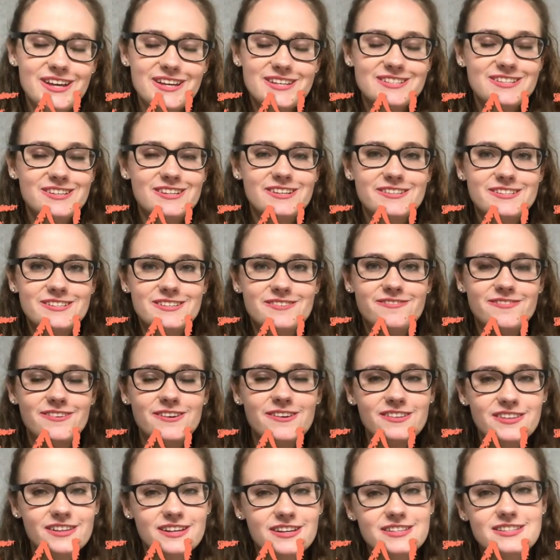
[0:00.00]
So there's a few
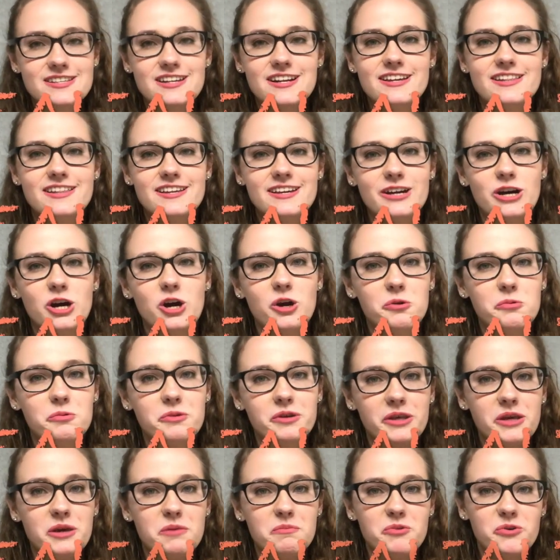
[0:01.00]
things that I think are
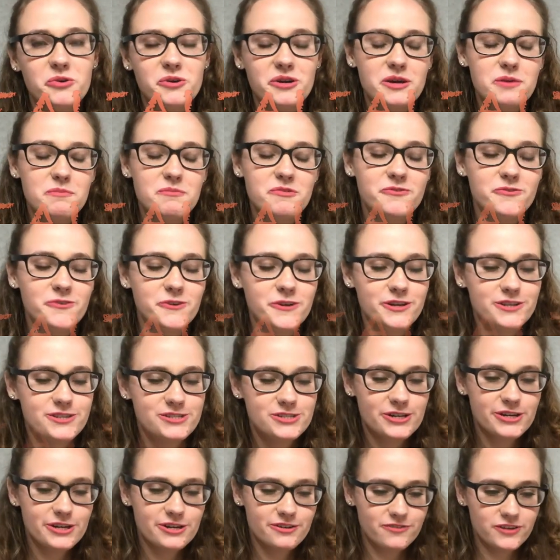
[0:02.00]
really important before you
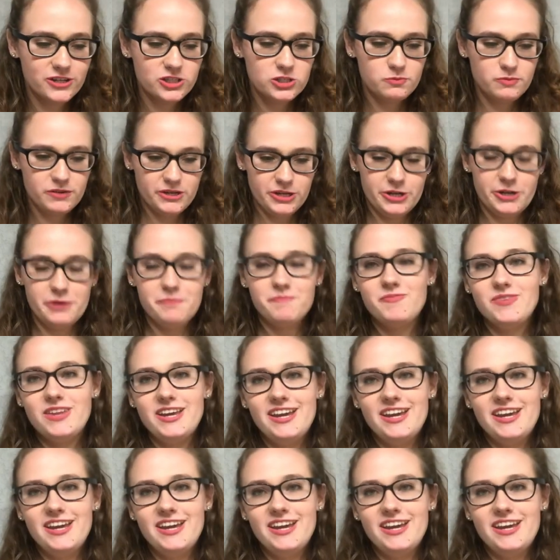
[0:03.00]
start your freshman year,